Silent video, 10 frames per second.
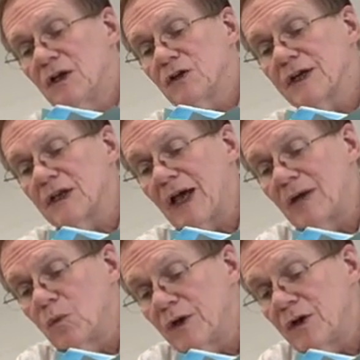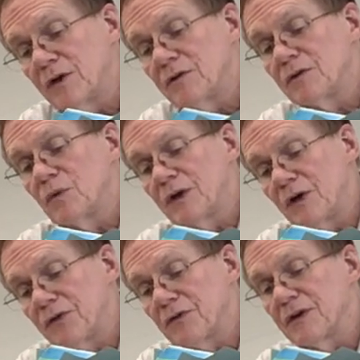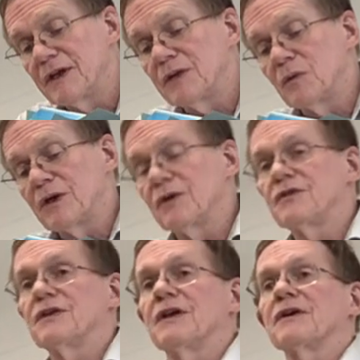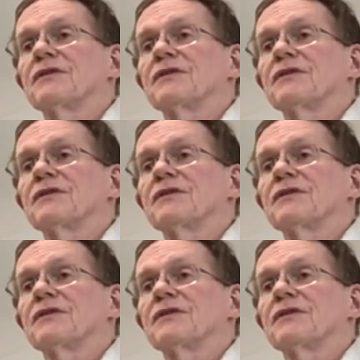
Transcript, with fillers: Look at line 100, 103, and 106.